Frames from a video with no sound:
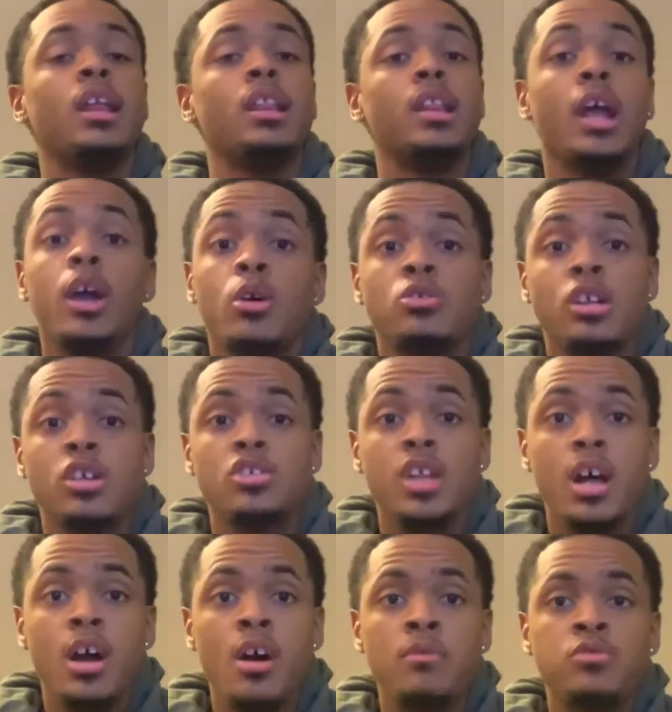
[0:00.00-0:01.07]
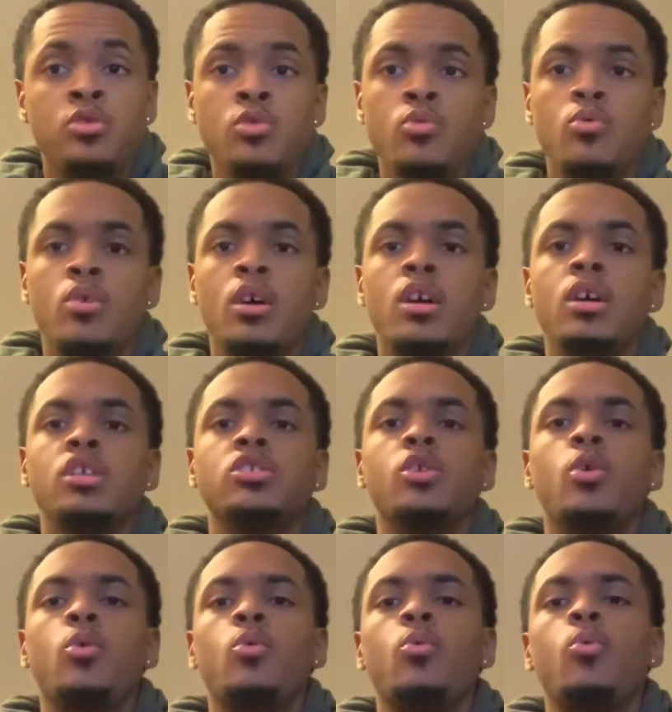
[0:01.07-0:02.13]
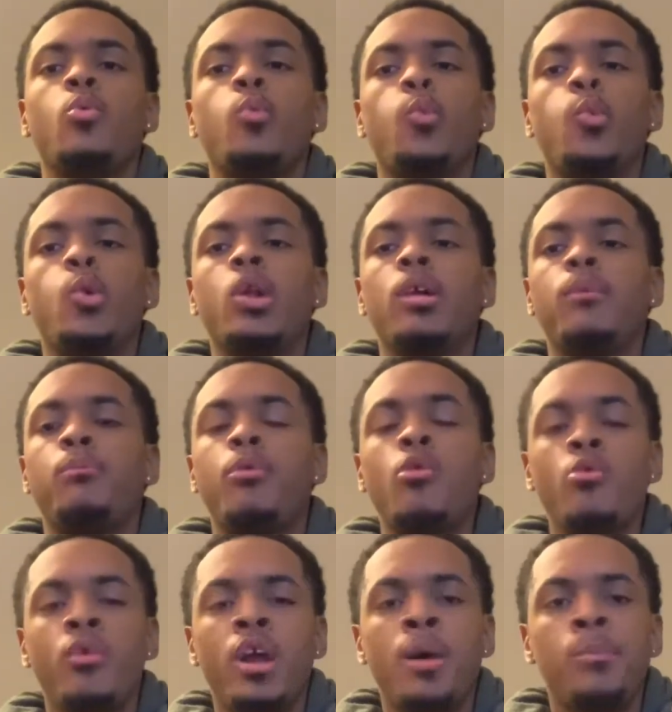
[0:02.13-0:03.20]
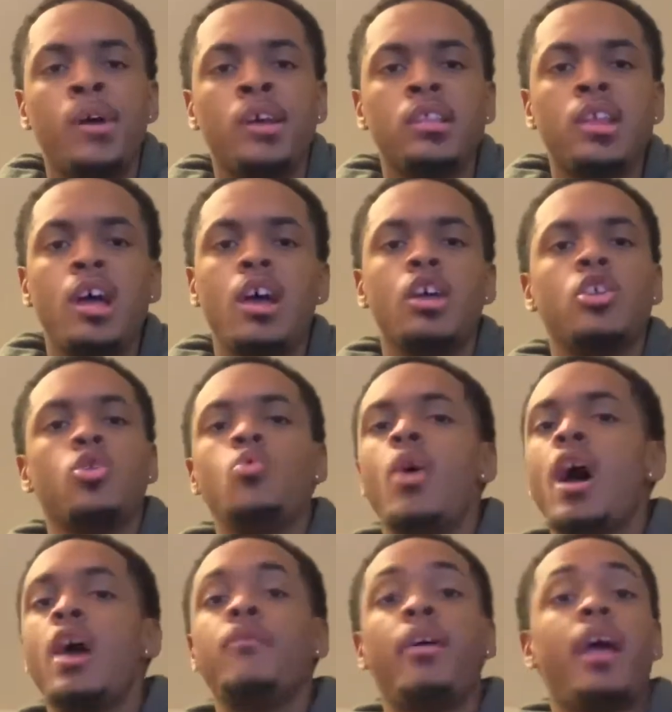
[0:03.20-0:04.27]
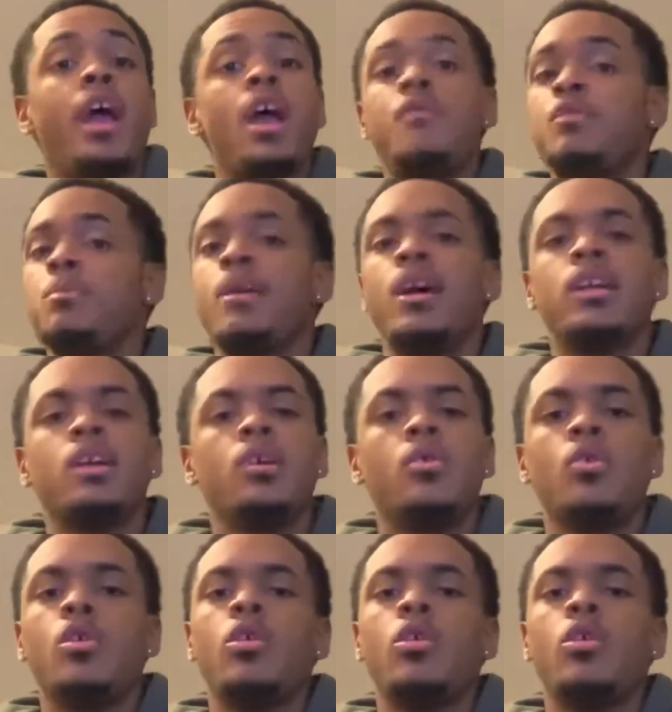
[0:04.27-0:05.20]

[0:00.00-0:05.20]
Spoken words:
They're going to start to slack off too. So with a program like that, you have everybody